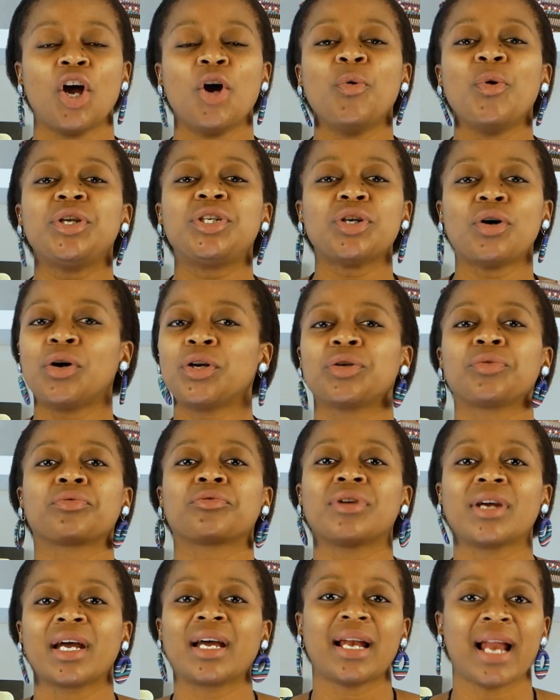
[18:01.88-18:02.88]
We don't
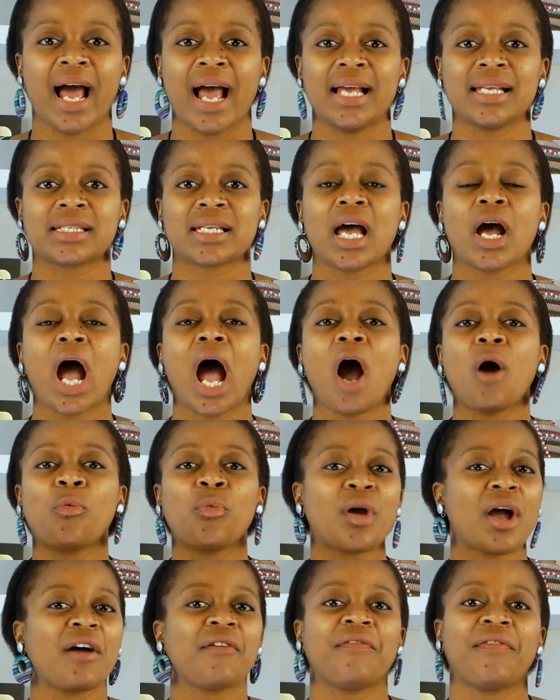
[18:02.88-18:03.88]
realize how
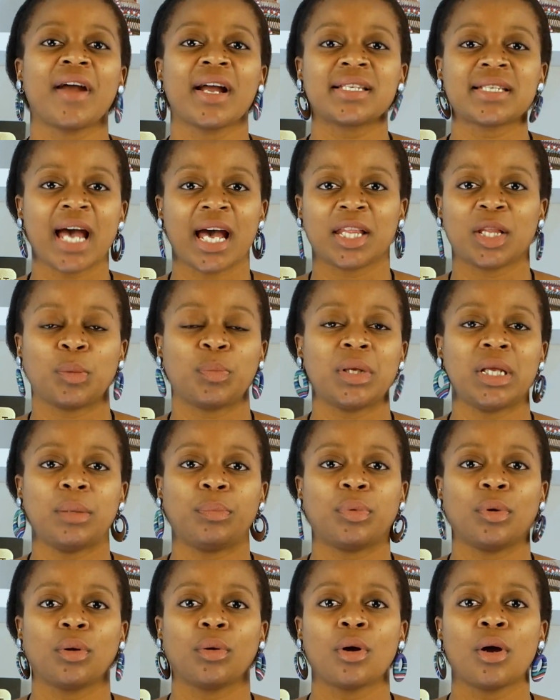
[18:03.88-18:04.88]
we affect other
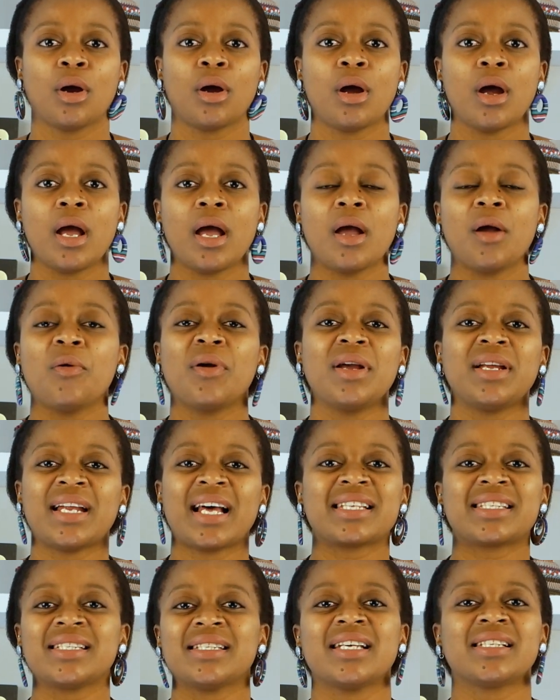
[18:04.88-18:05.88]
people. It
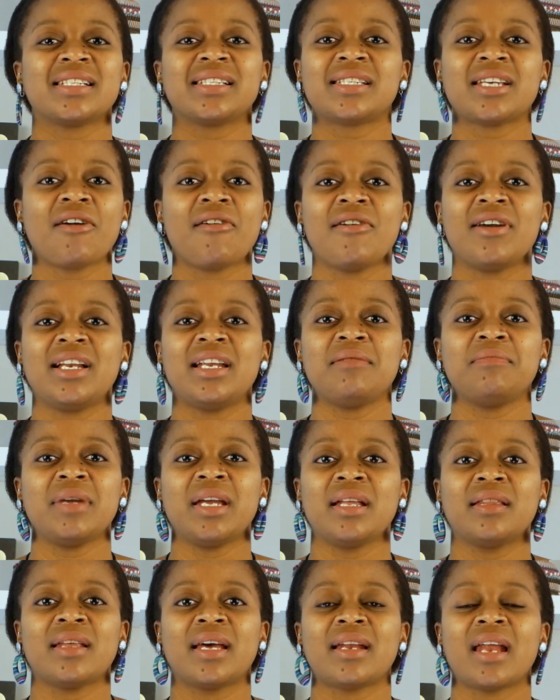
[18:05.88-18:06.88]
doesn't necessarily
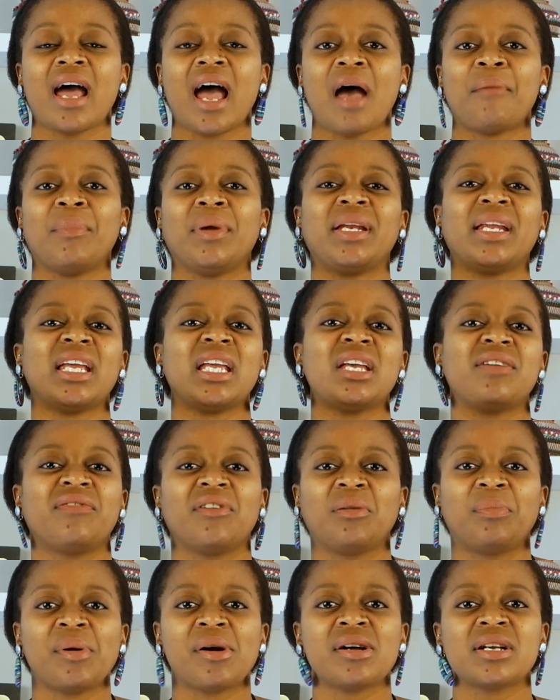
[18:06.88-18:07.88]
mean that I'm an
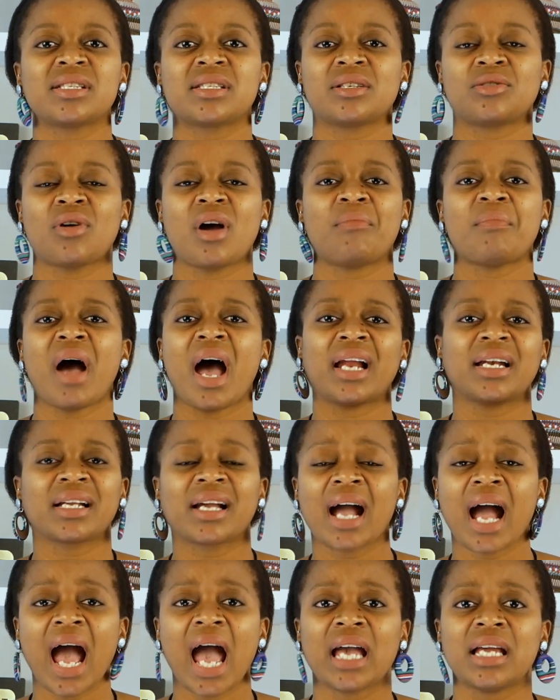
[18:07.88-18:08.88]
evil person or I'm
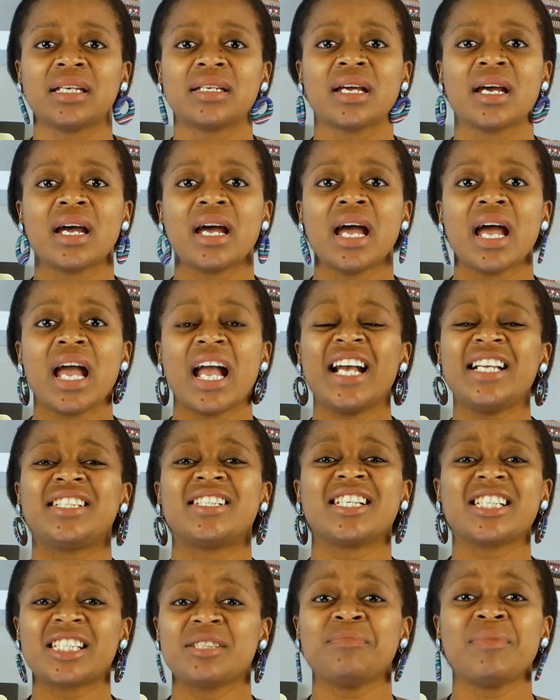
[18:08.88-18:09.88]
unkind. It
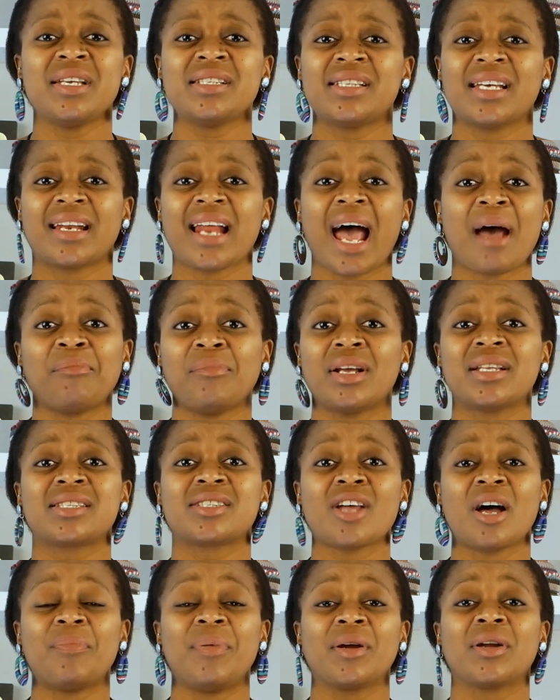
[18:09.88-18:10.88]
just means that I'm not
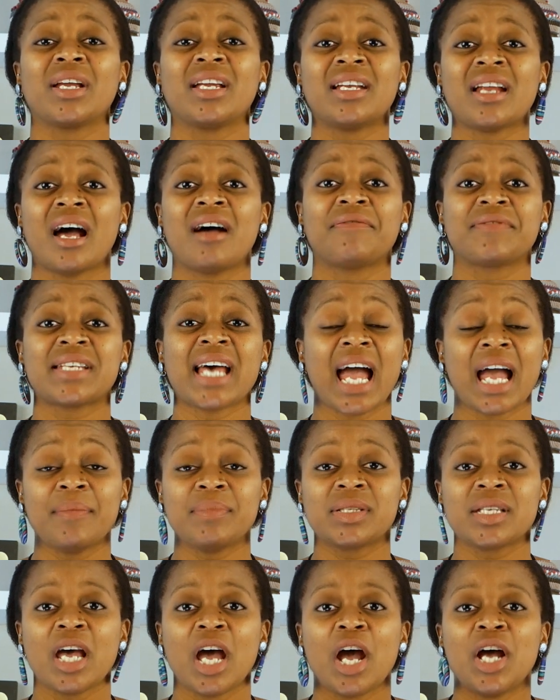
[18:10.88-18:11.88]
stopping enough
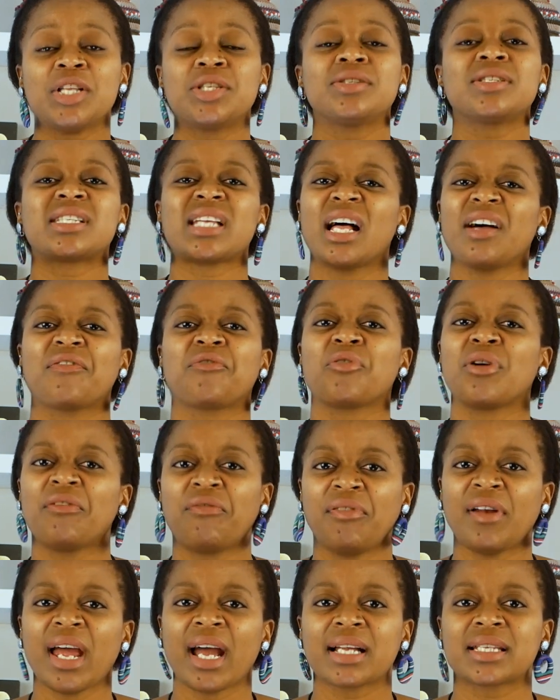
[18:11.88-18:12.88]
times to
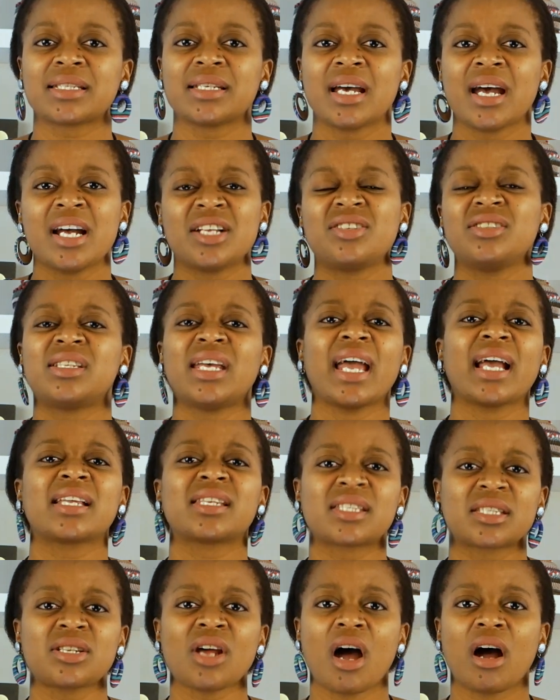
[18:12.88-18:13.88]
self-reflect, to take
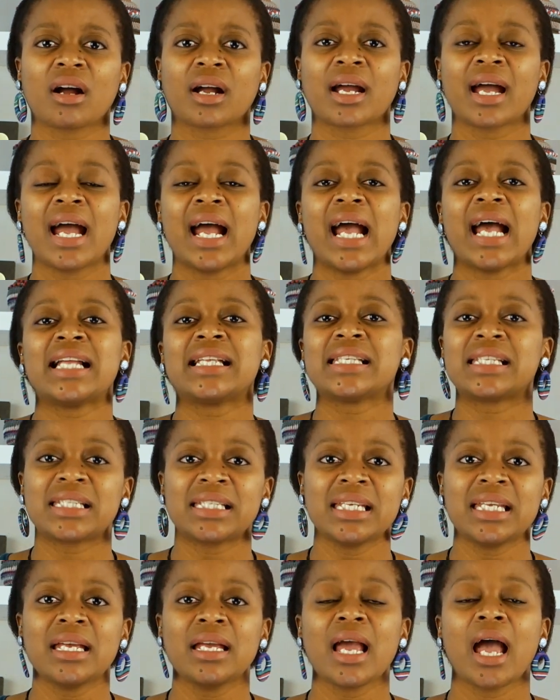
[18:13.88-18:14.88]
stock and
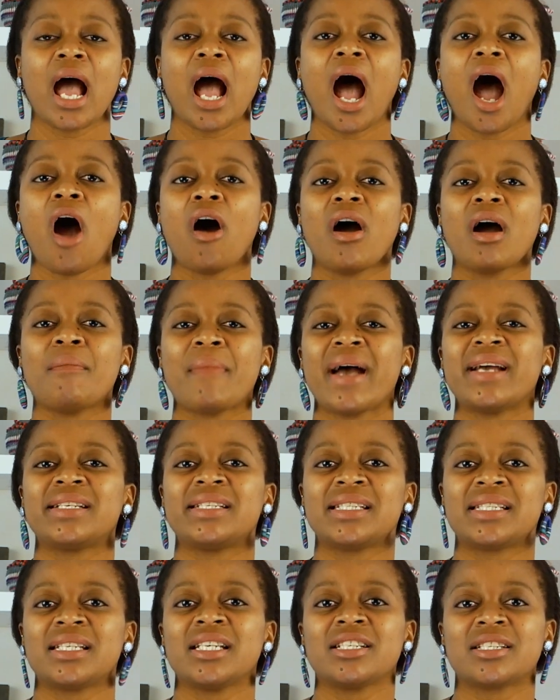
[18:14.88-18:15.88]
see how are my
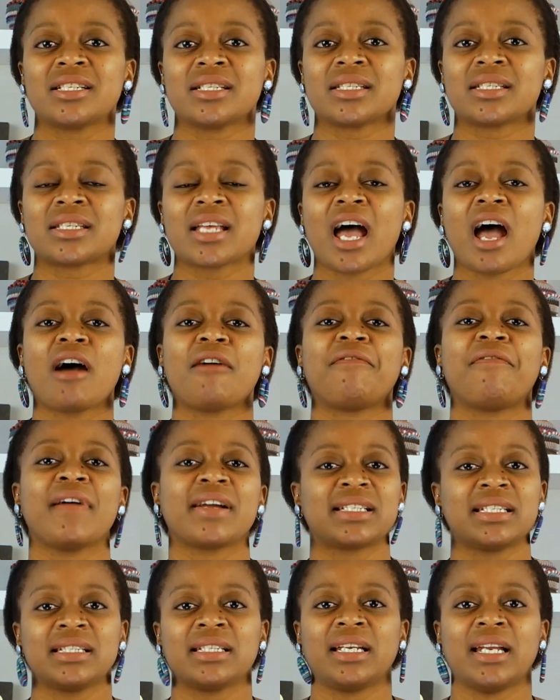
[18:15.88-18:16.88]
decisions
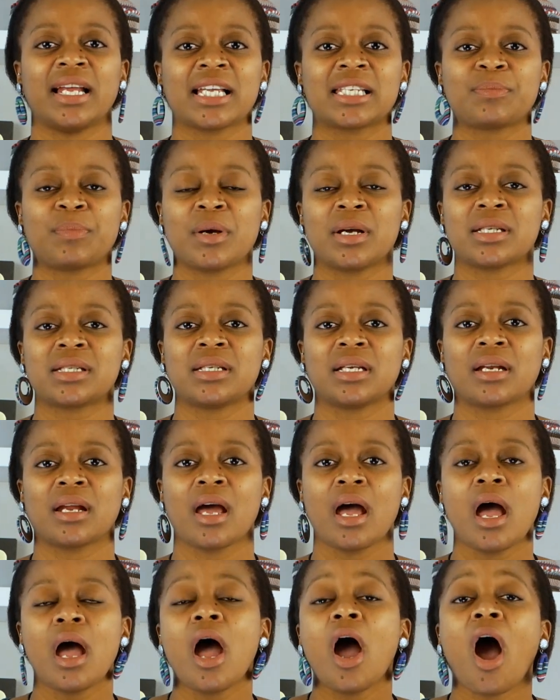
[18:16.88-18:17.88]
affecting the next person?
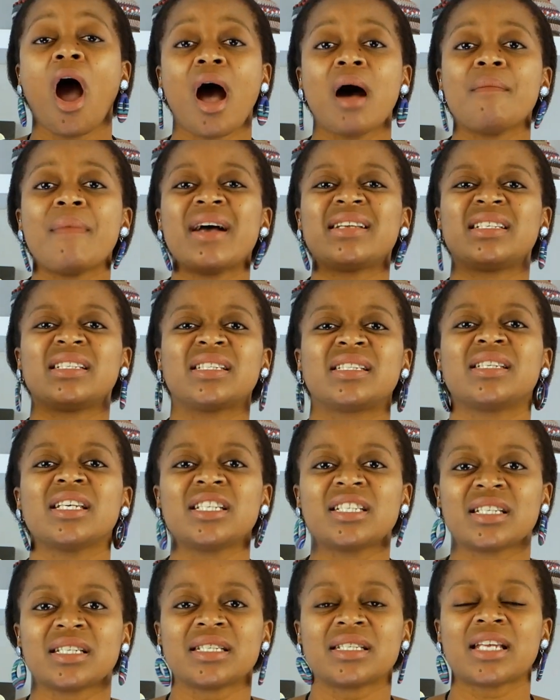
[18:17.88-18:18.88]
How are my
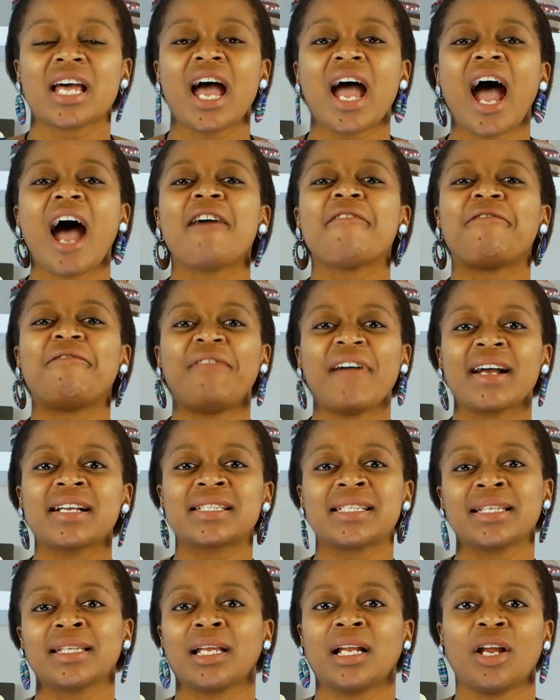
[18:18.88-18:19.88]
decisions
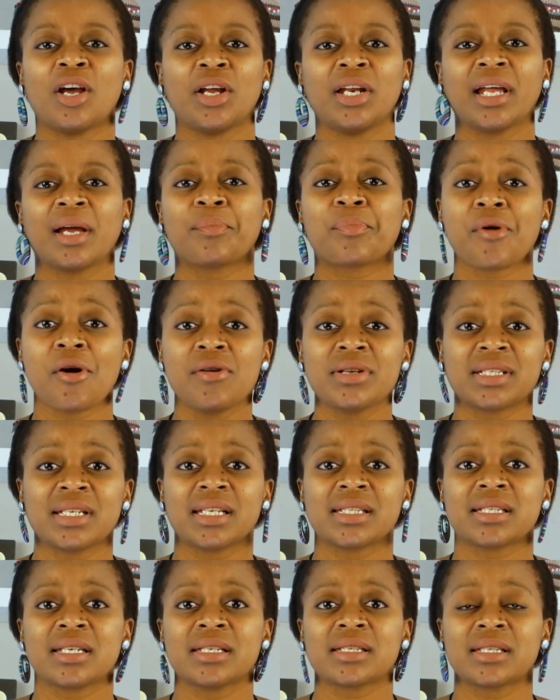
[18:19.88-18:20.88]
affecting the learning
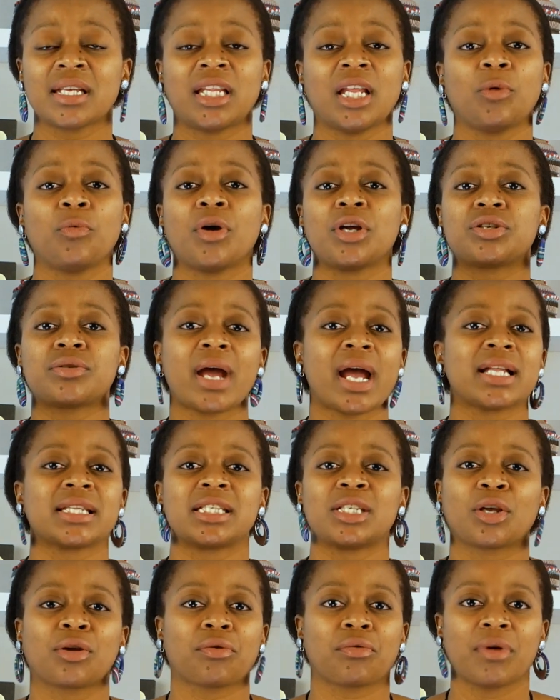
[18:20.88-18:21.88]
processes that we're trying
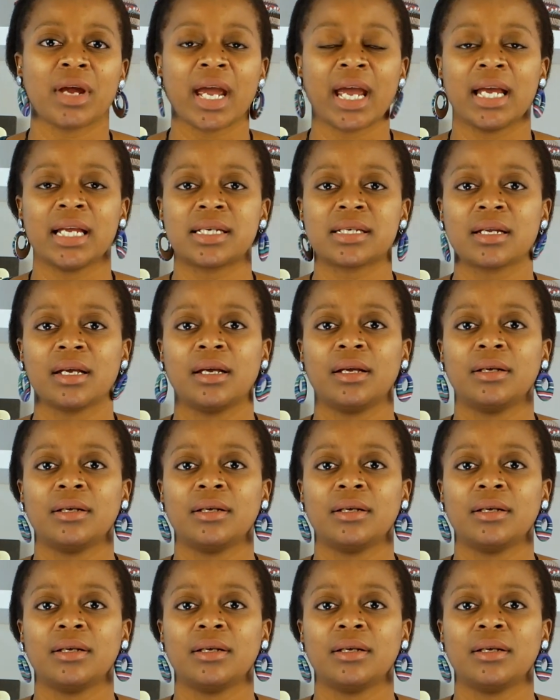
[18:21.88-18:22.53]
to create?